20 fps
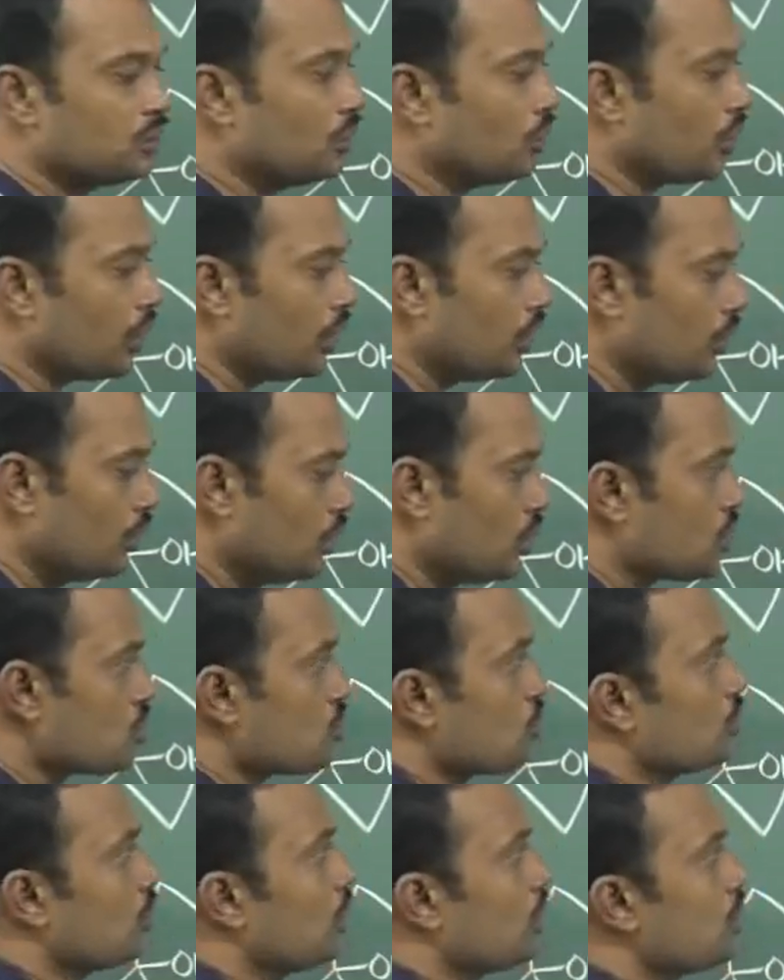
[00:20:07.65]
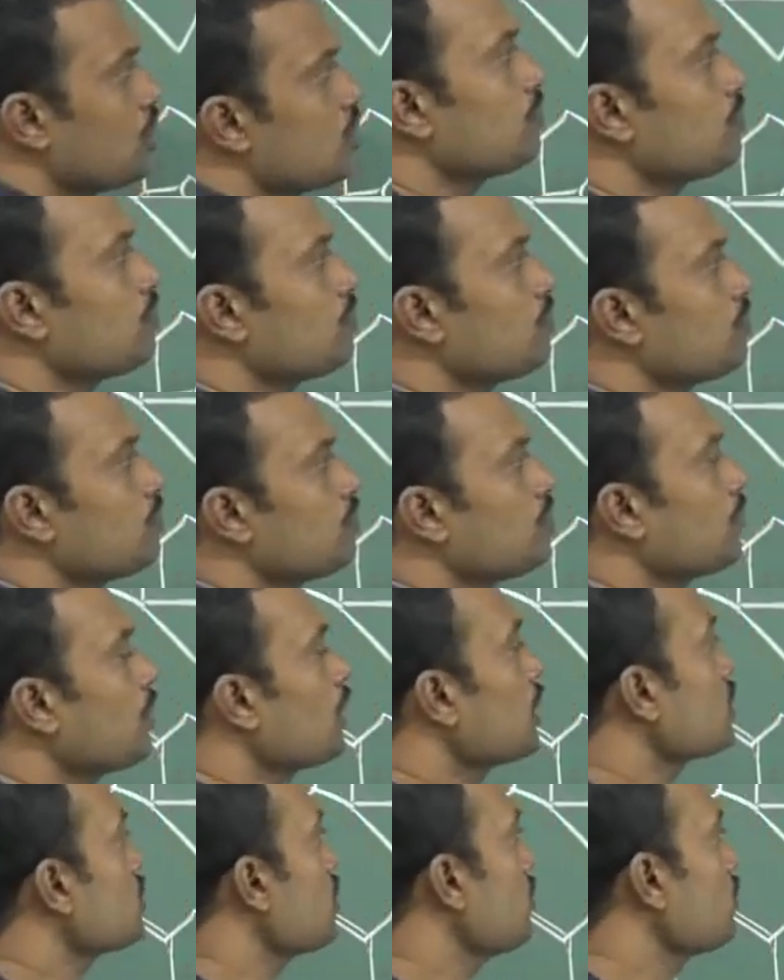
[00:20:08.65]
Okay. So that is some
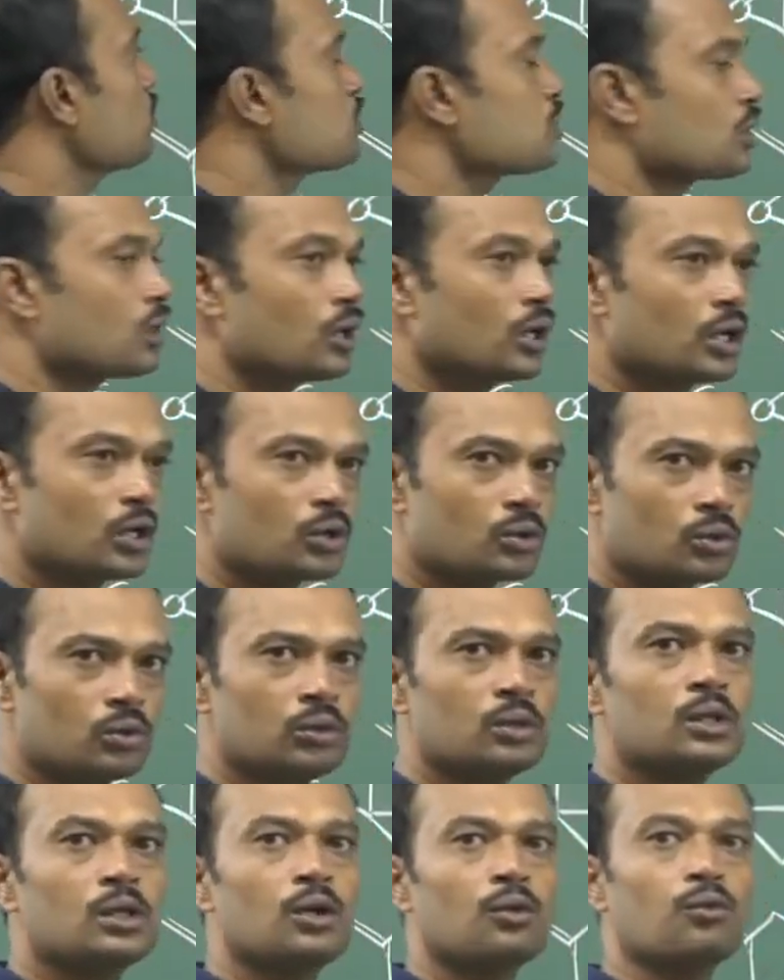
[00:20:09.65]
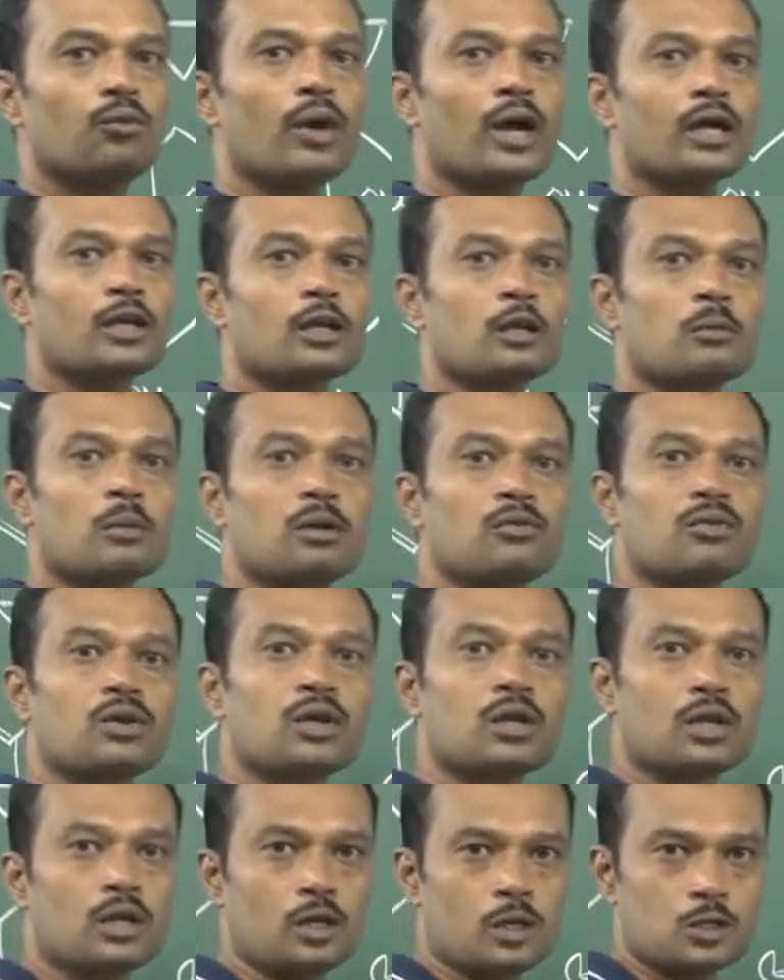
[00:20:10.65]
examples regarding to Wagner meerwein
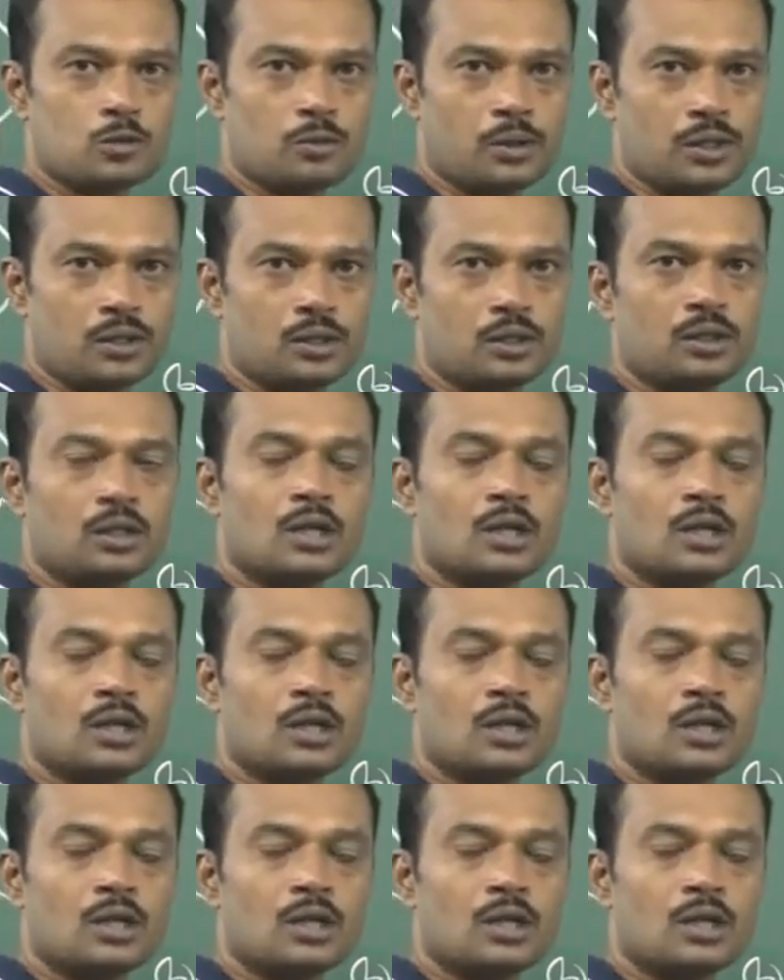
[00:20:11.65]
rearrangement.